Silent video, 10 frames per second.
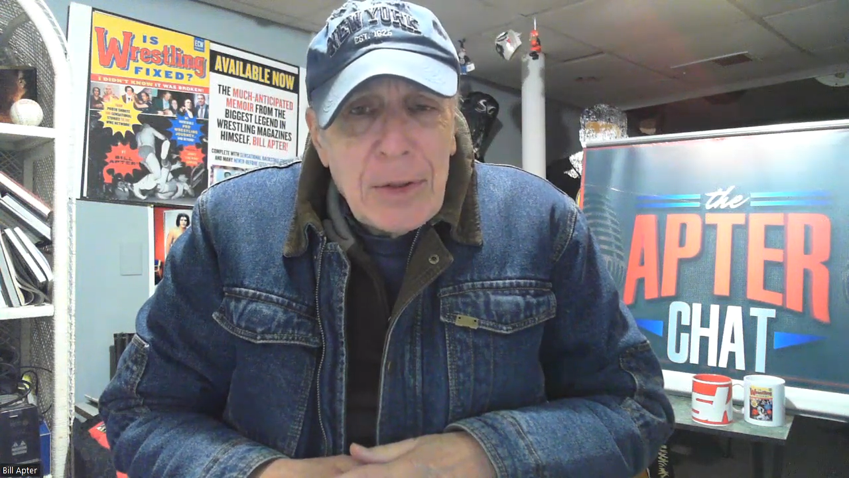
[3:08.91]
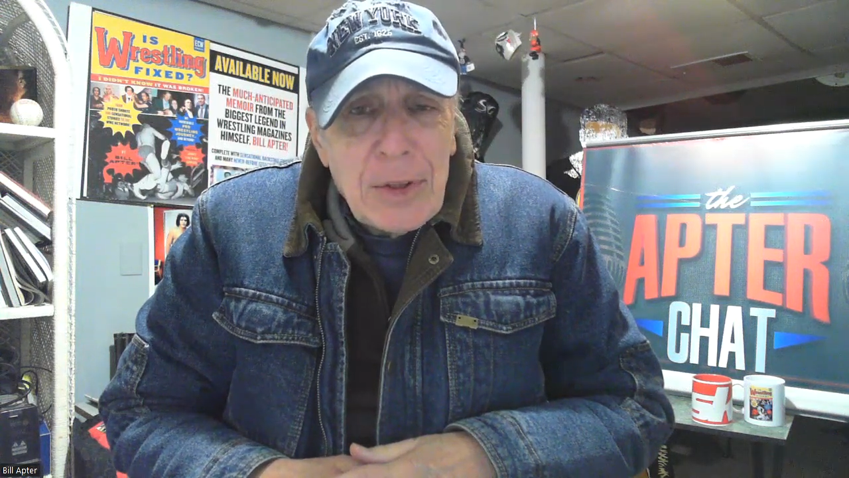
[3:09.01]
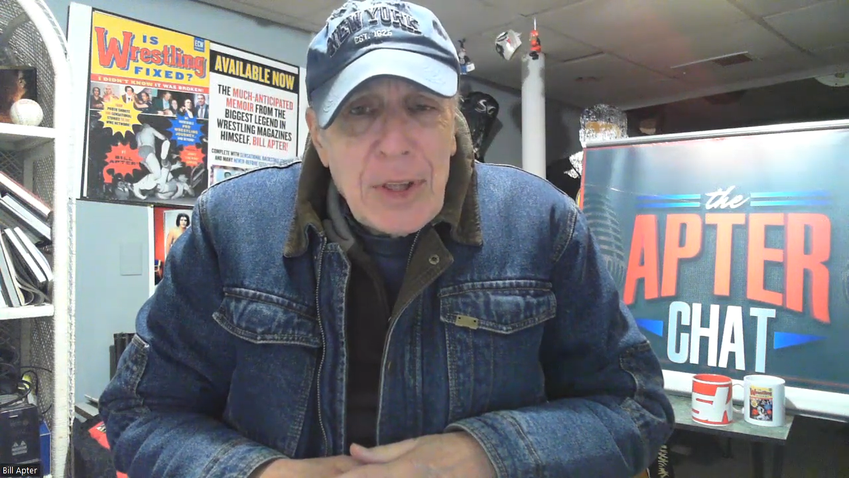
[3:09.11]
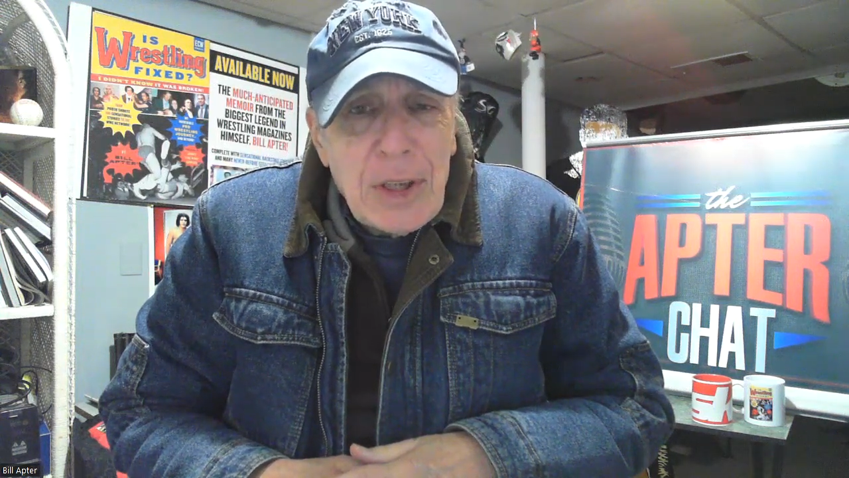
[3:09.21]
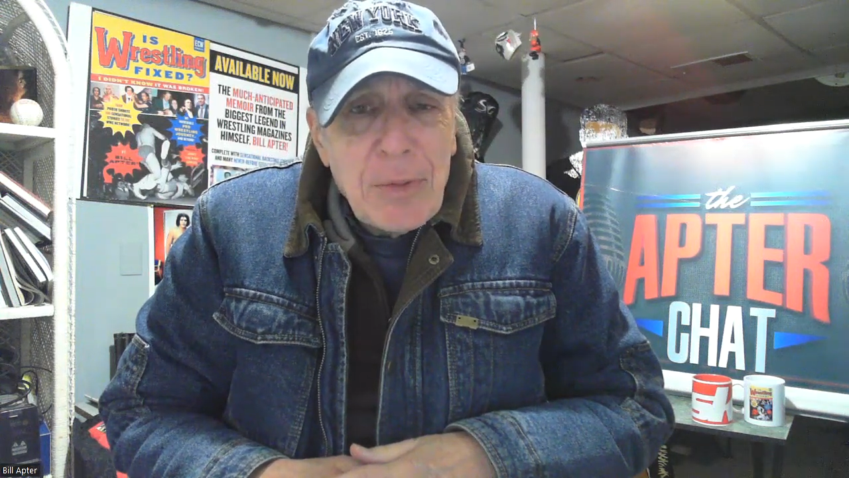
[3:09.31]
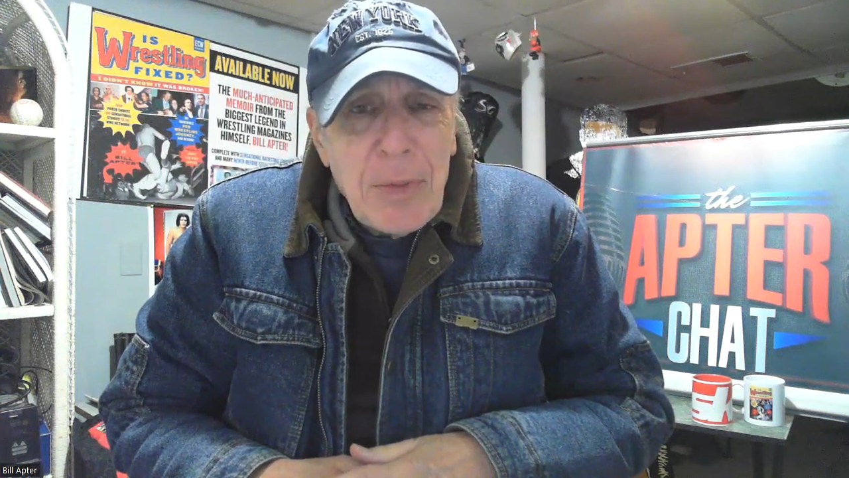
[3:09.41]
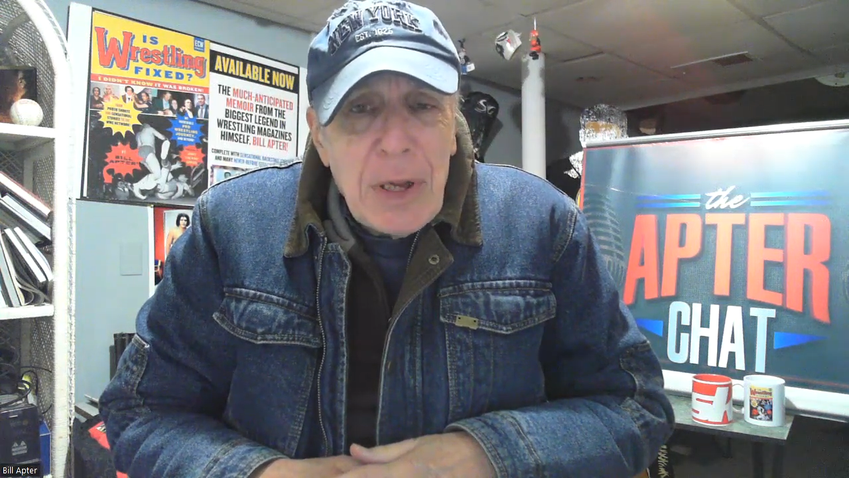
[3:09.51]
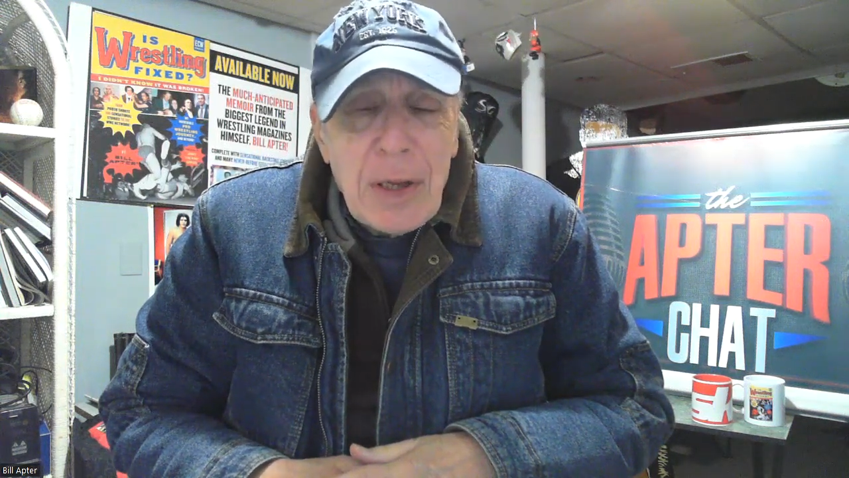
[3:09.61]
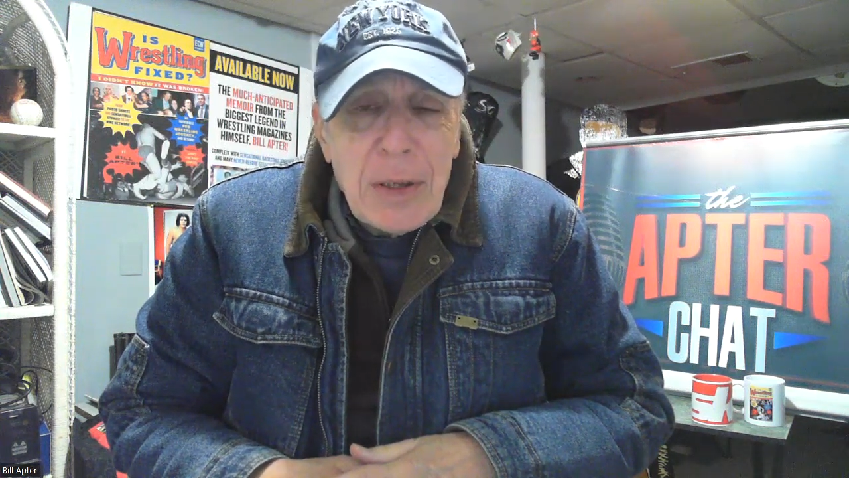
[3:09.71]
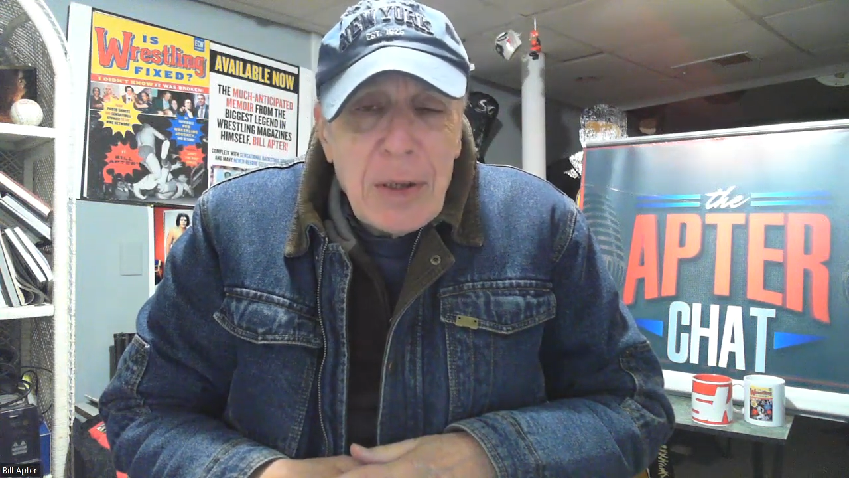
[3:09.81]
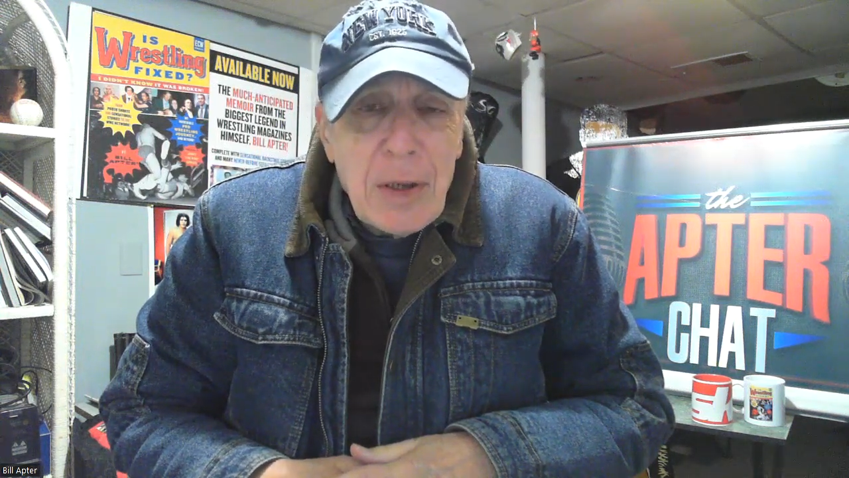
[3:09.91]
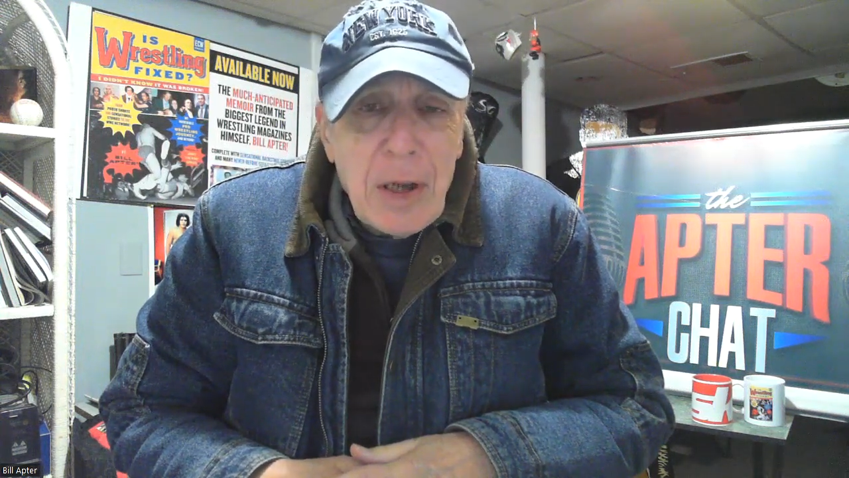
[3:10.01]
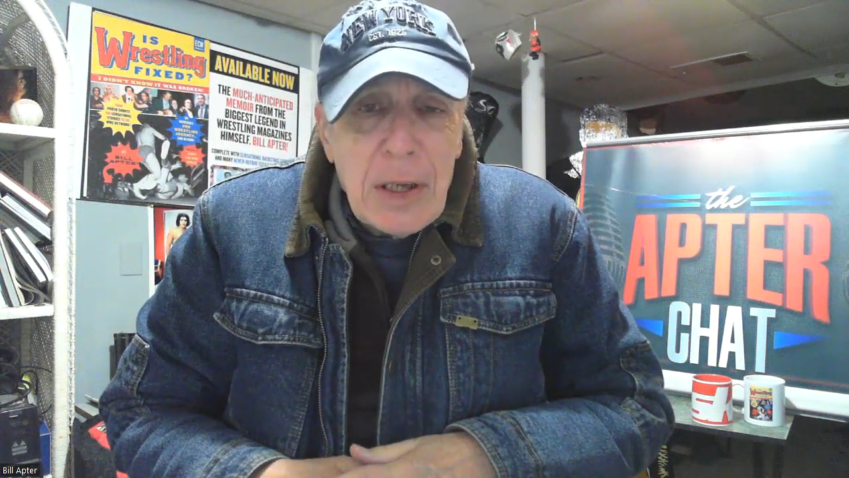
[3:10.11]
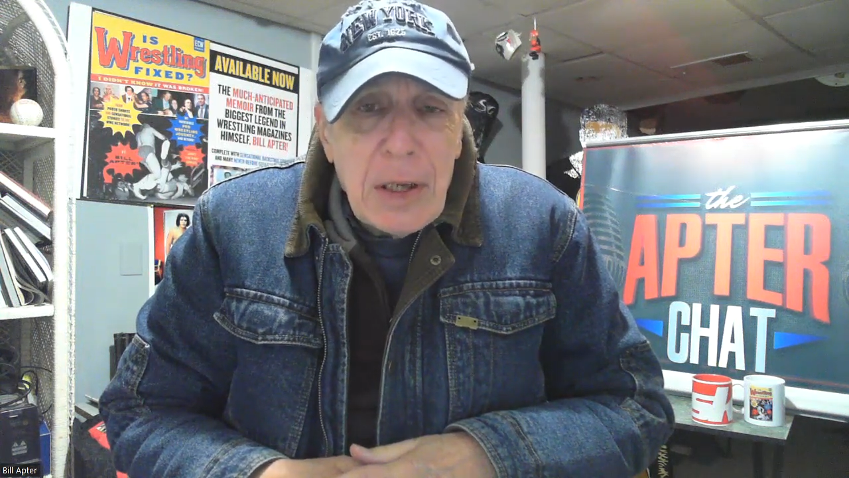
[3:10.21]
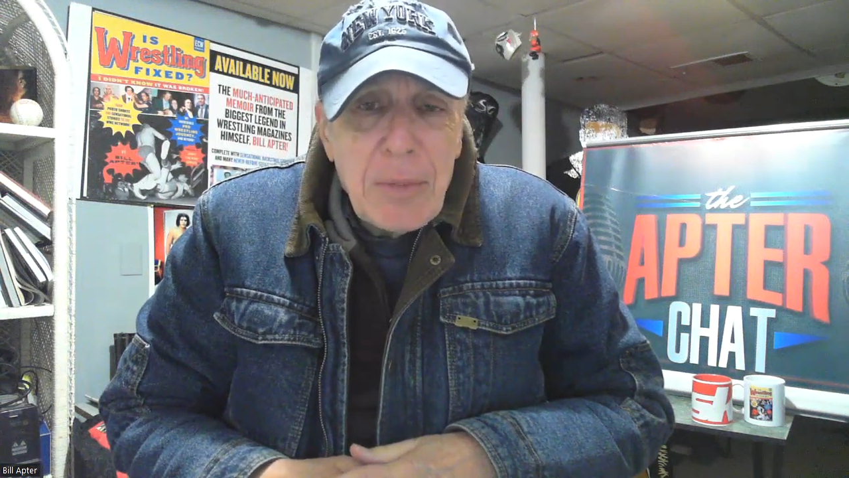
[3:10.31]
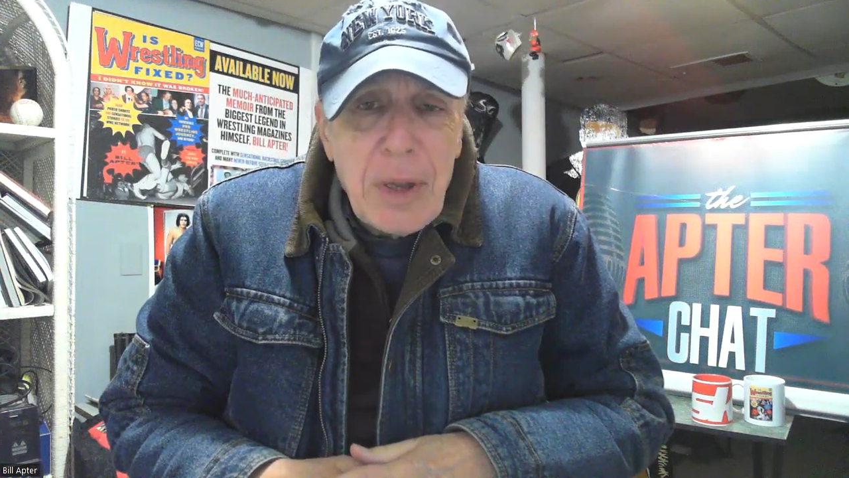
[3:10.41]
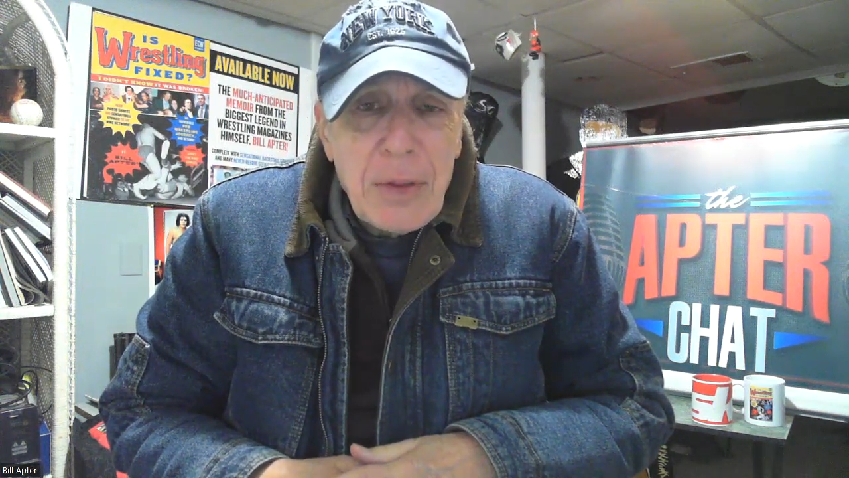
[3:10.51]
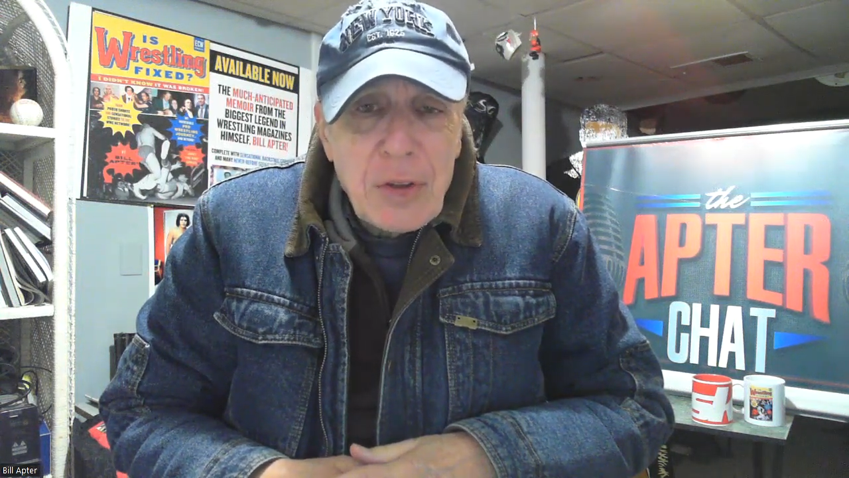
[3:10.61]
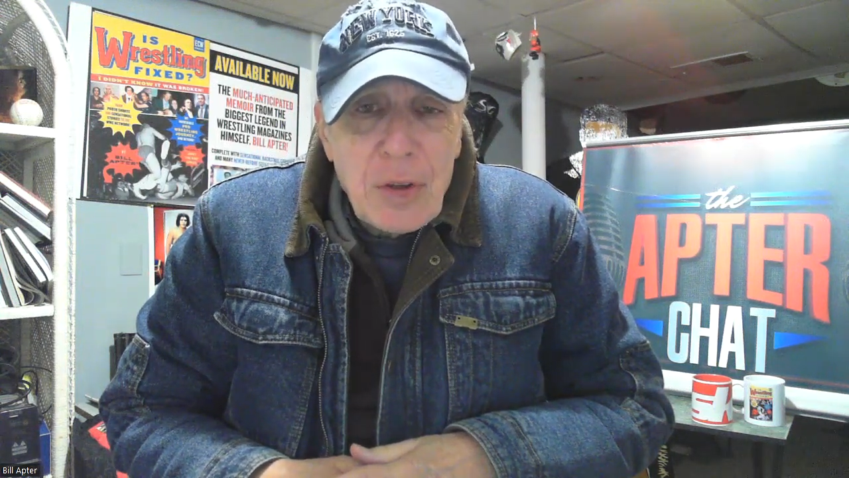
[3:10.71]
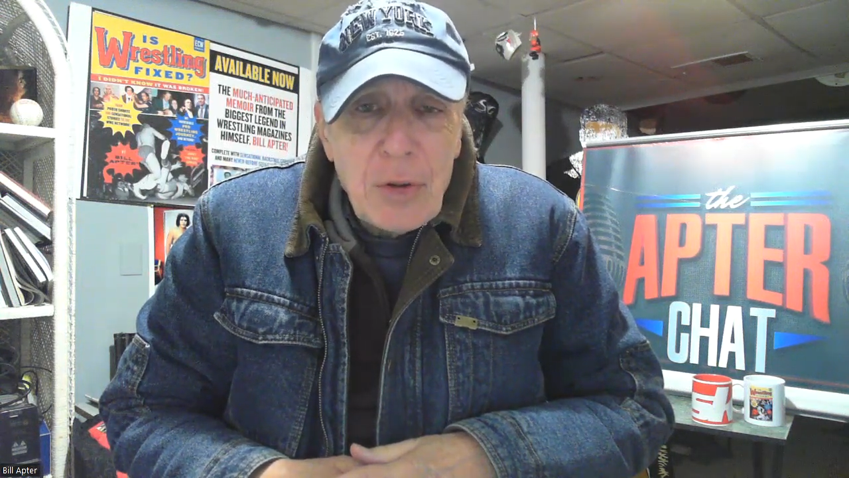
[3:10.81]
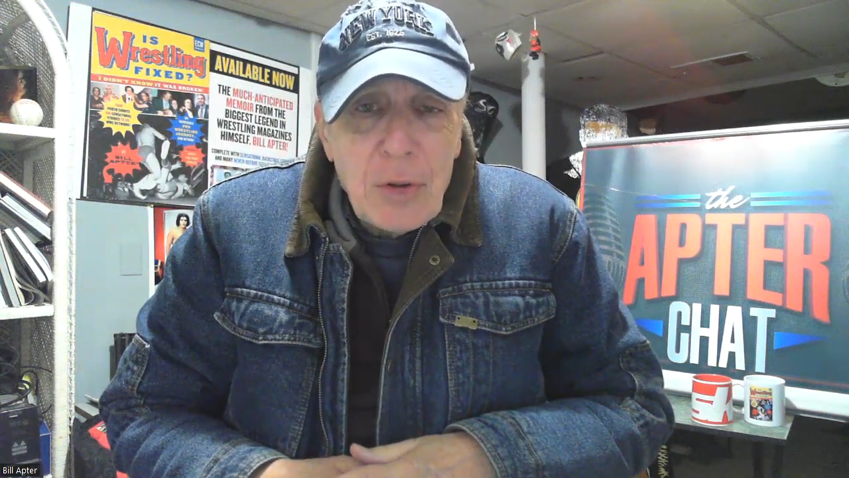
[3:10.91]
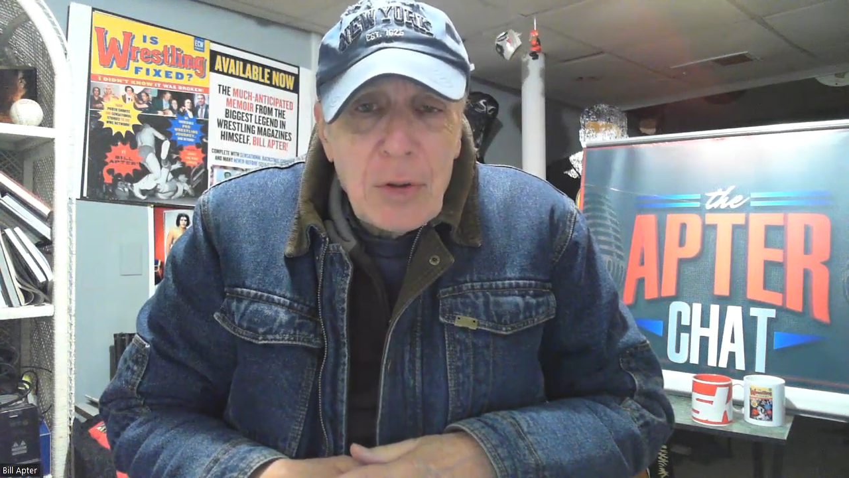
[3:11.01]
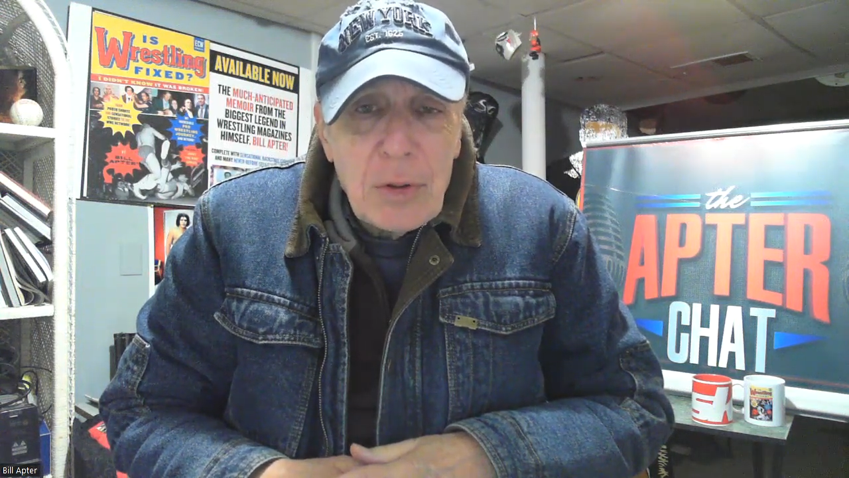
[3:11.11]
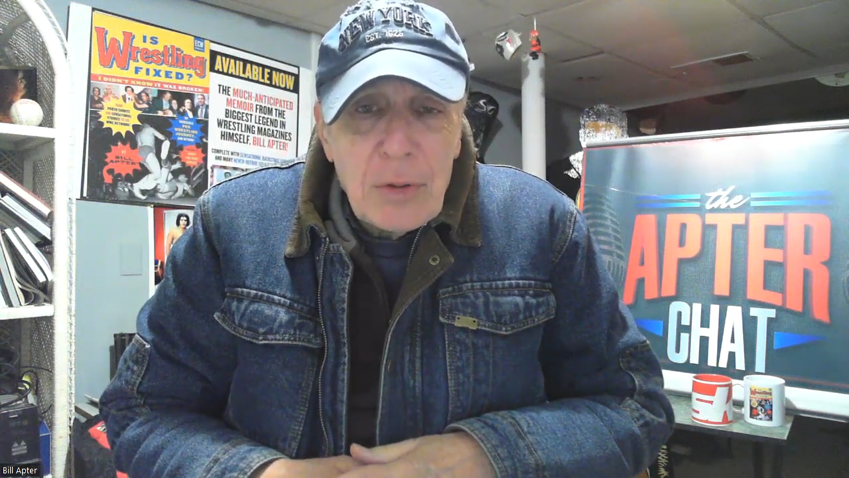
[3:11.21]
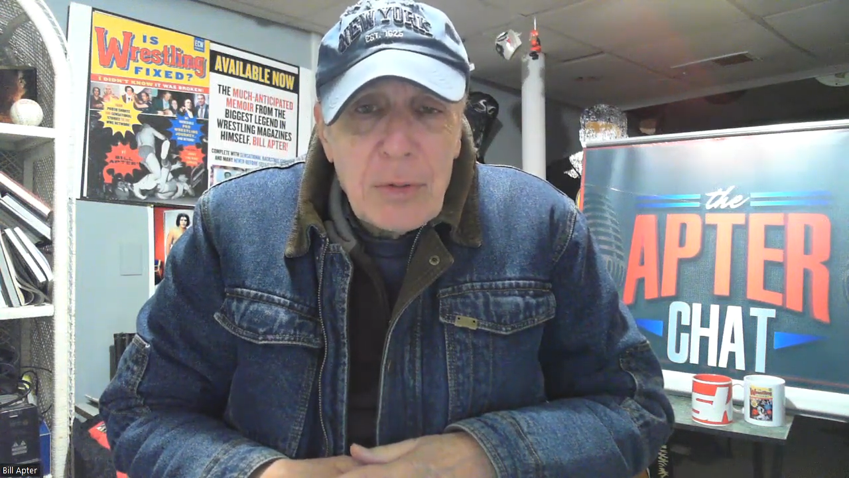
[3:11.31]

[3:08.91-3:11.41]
said to me that he had met this girl